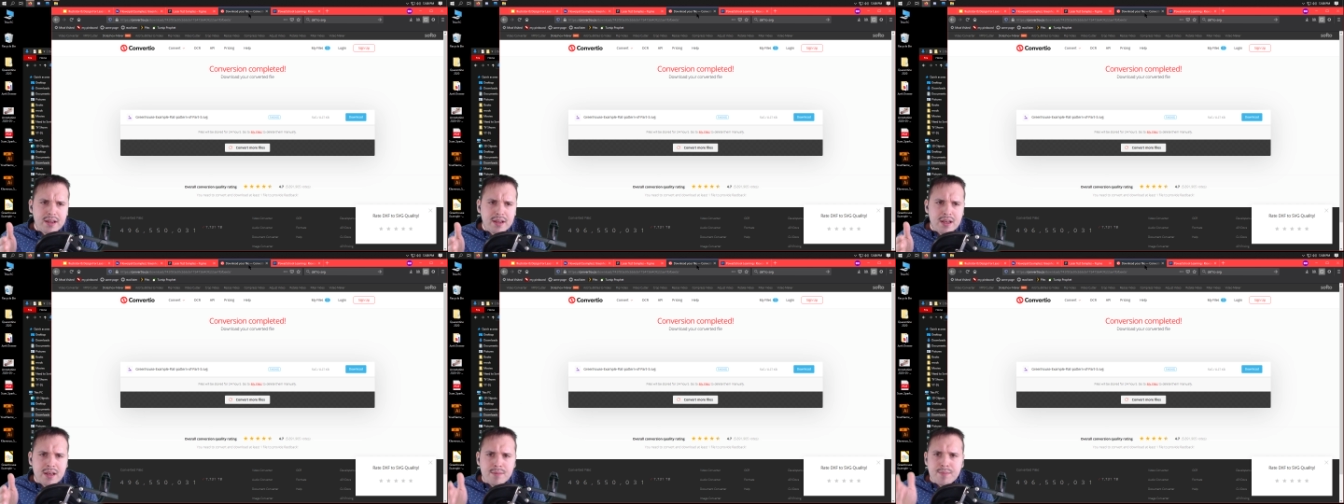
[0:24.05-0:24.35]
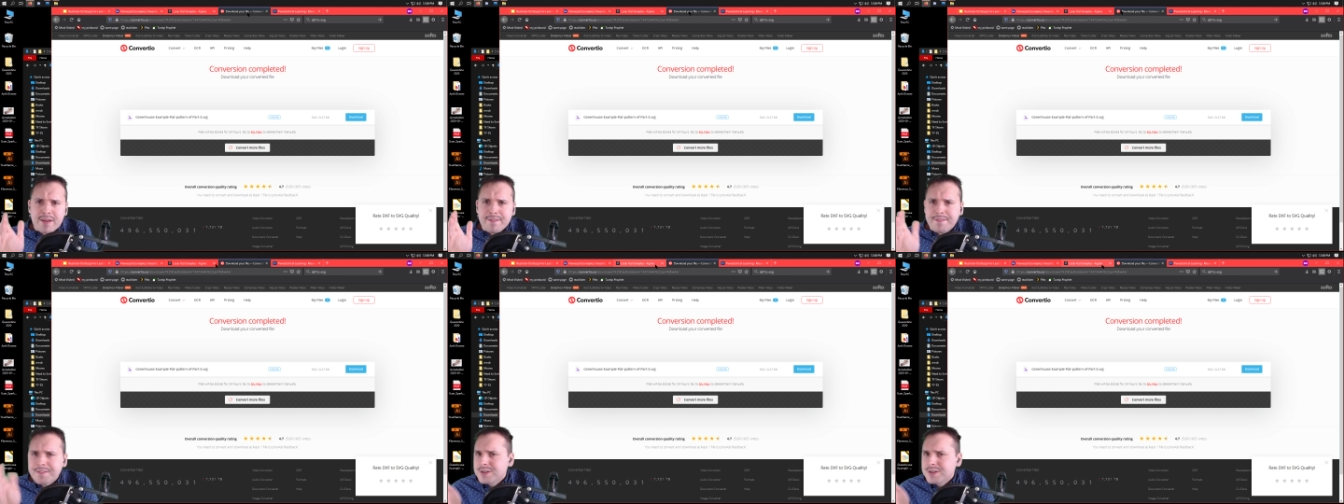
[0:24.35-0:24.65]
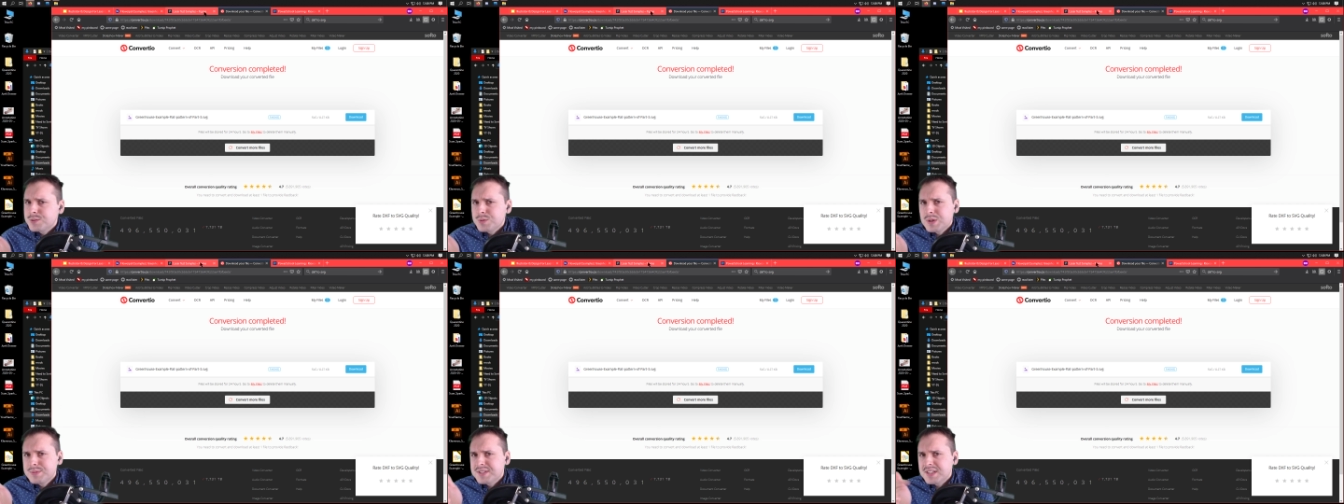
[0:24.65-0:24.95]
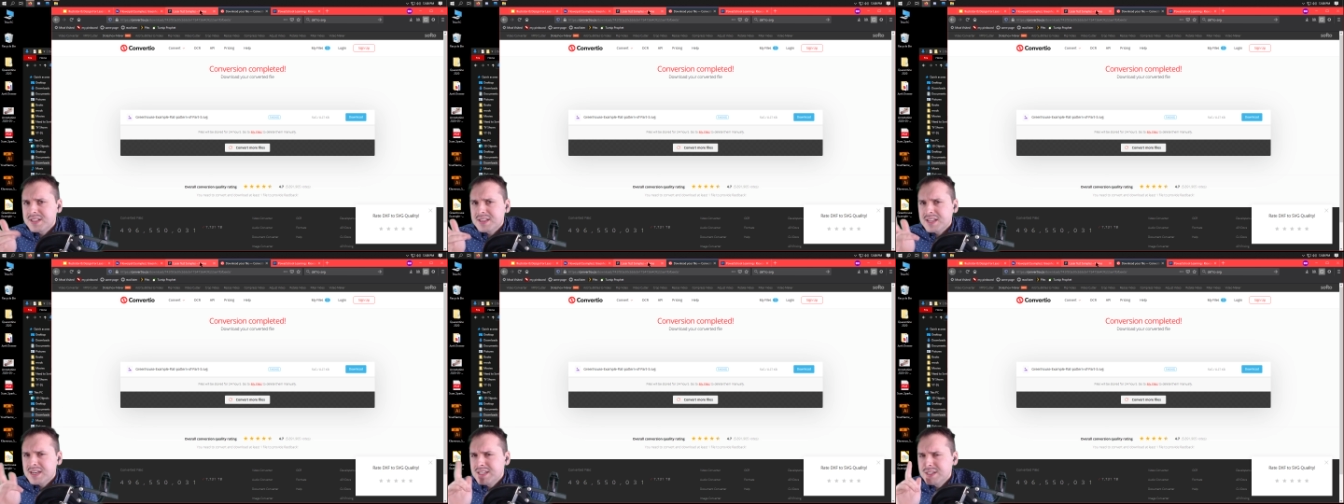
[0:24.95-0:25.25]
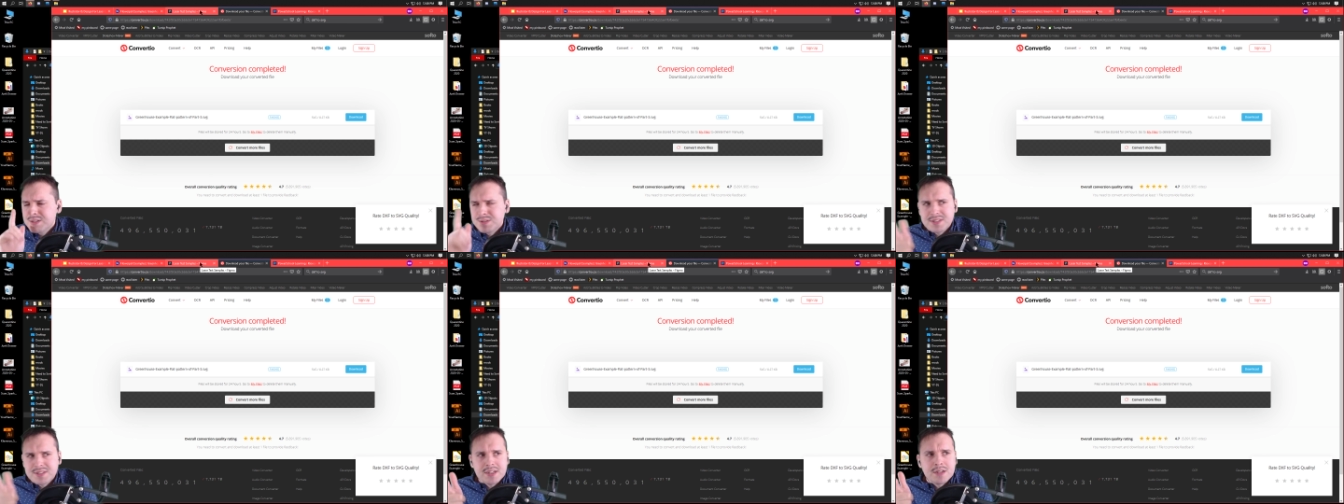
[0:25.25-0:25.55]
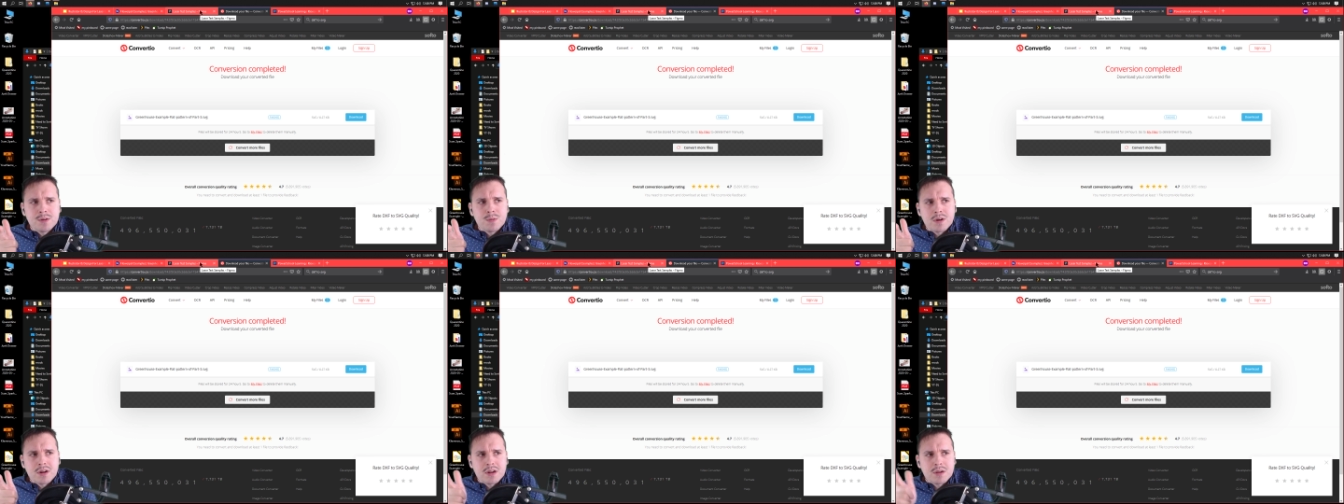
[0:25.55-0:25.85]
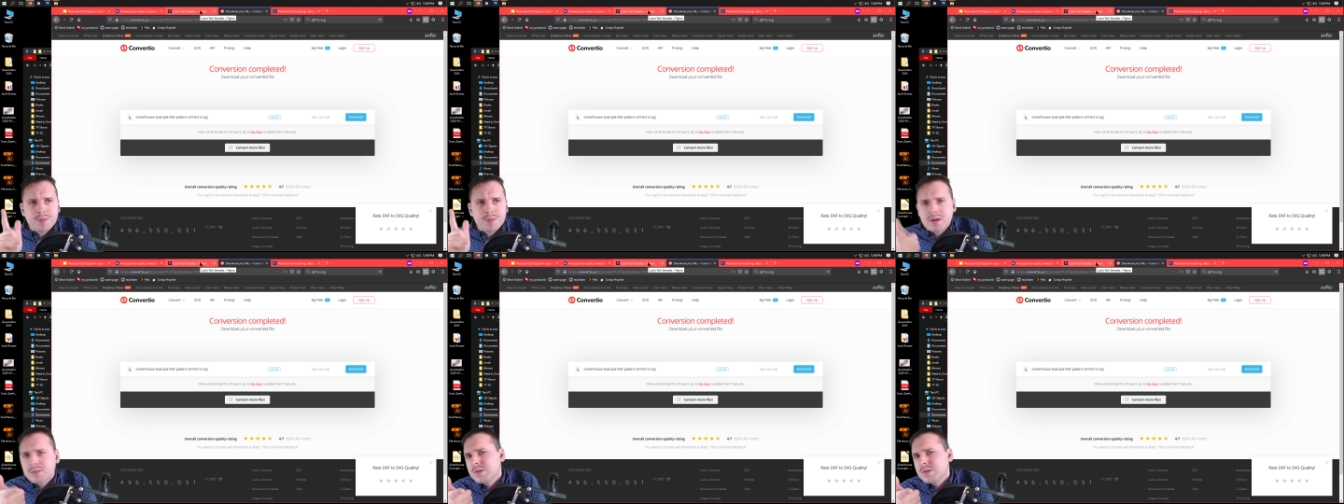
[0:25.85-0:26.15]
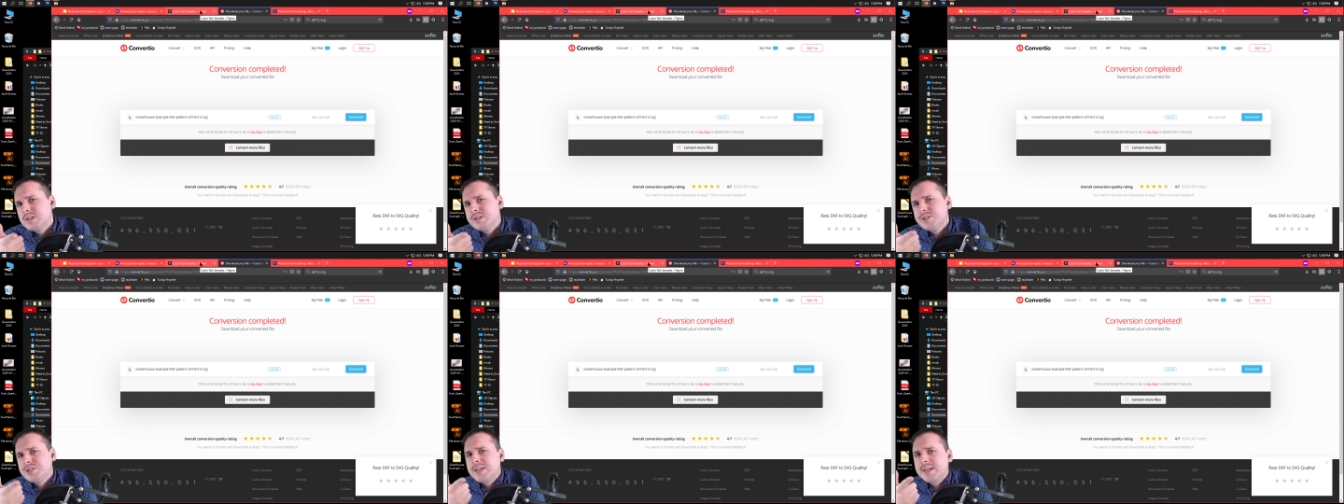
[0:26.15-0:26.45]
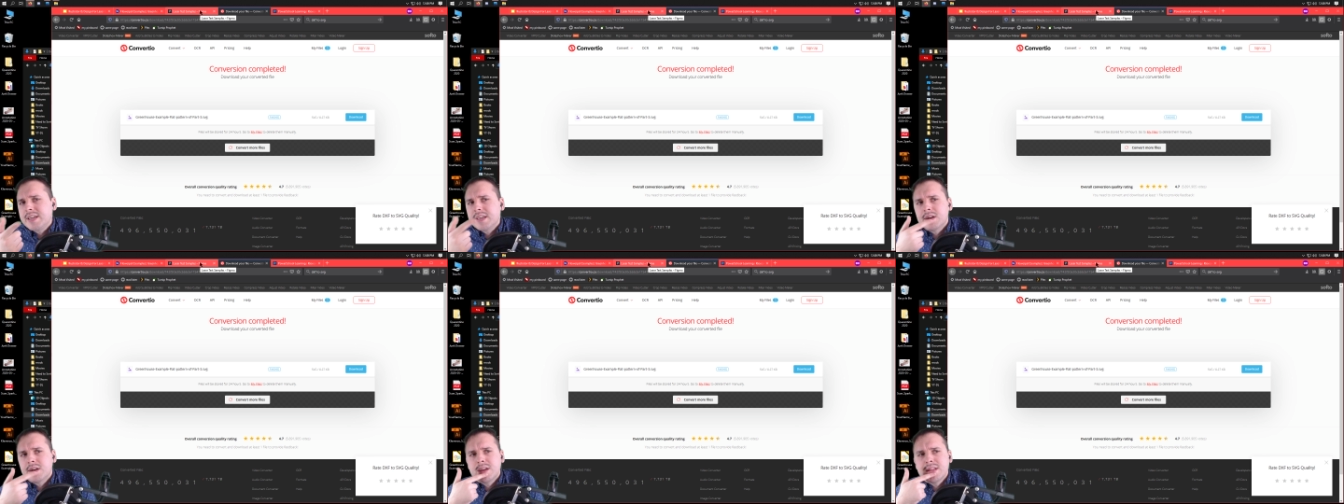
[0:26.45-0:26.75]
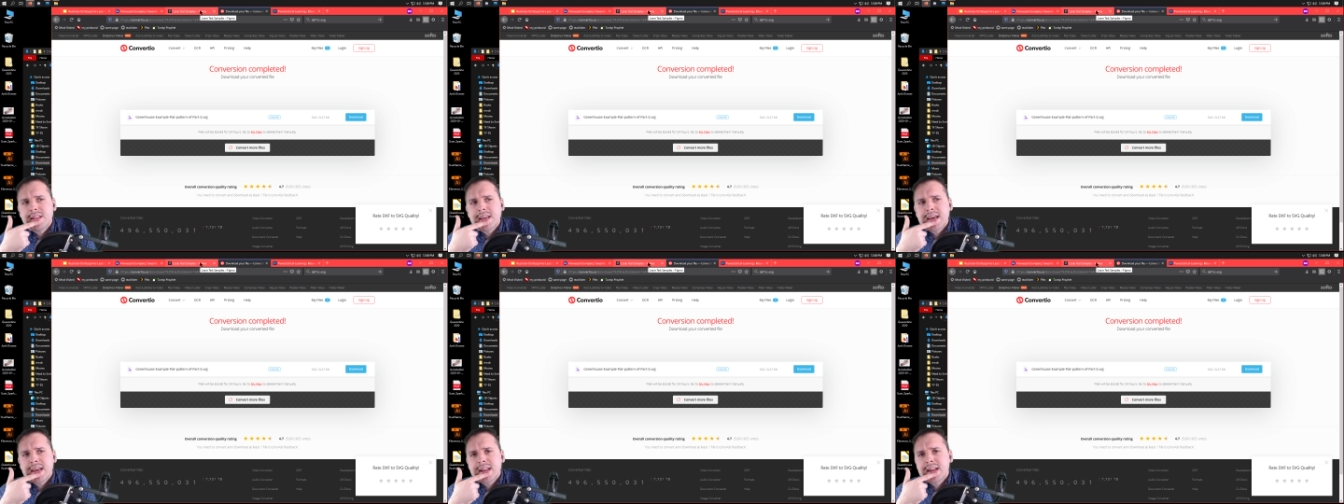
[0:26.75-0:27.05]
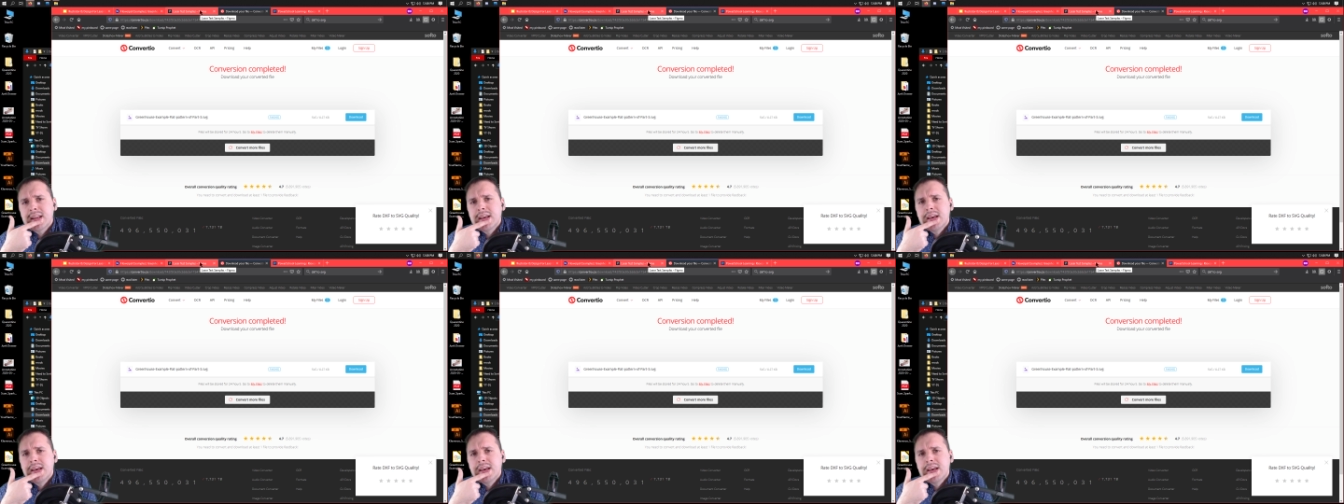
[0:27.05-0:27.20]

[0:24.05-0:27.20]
My first website that I used didn't work, but I'm going to check in on that.